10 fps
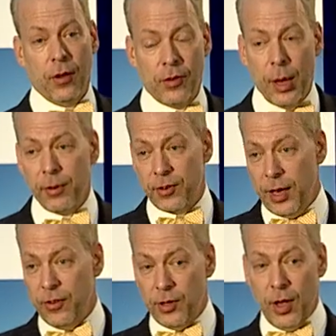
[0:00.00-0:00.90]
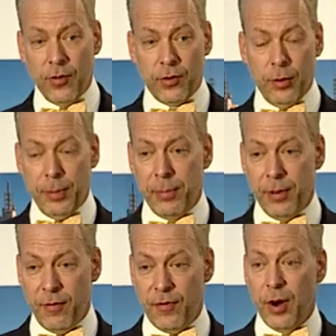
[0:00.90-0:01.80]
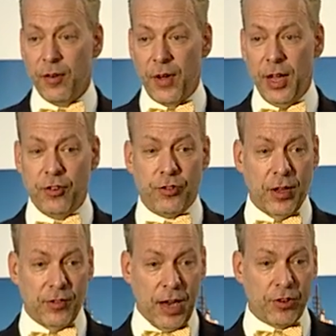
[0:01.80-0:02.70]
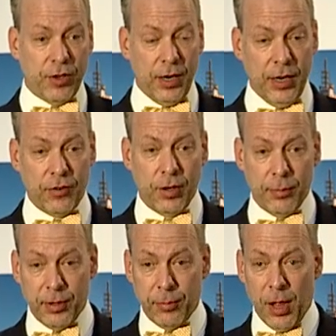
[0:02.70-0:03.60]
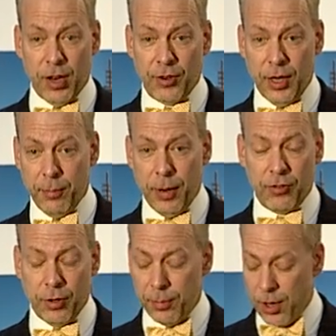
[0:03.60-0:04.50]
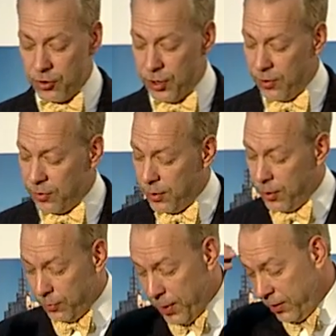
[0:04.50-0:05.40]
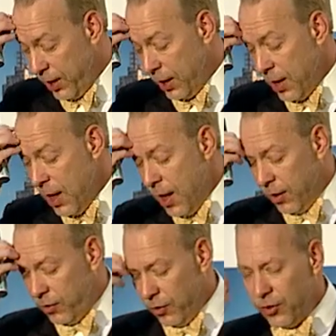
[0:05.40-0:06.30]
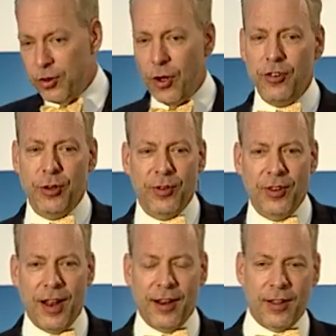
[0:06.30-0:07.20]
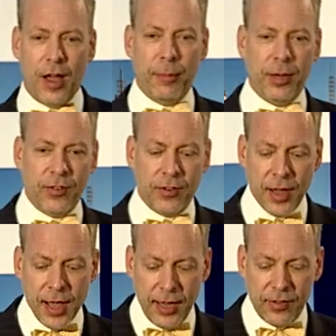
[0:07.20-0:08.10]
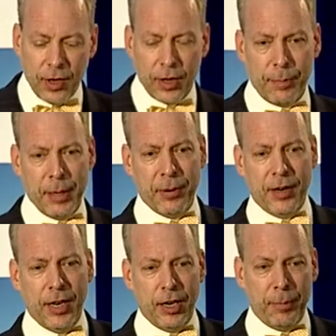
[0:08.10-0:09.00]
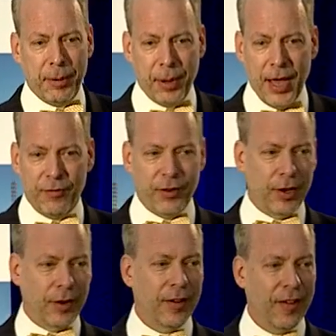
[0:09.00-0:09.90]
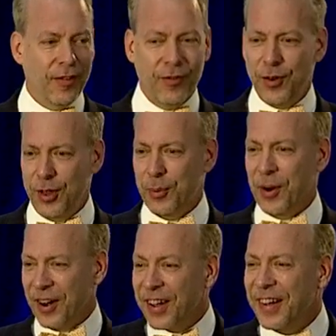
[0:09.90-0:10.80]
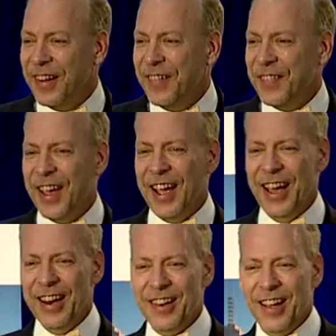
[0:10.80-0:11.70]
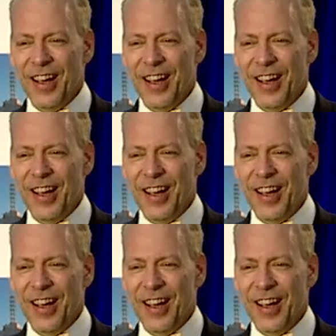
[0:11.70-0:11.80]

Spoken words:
simultaneously also the people that verify each transaction and enter them to the blockchain and make sure the blockchain is maintained. So Satoshi was not a communist. He saw that people needed to be paid for their work. And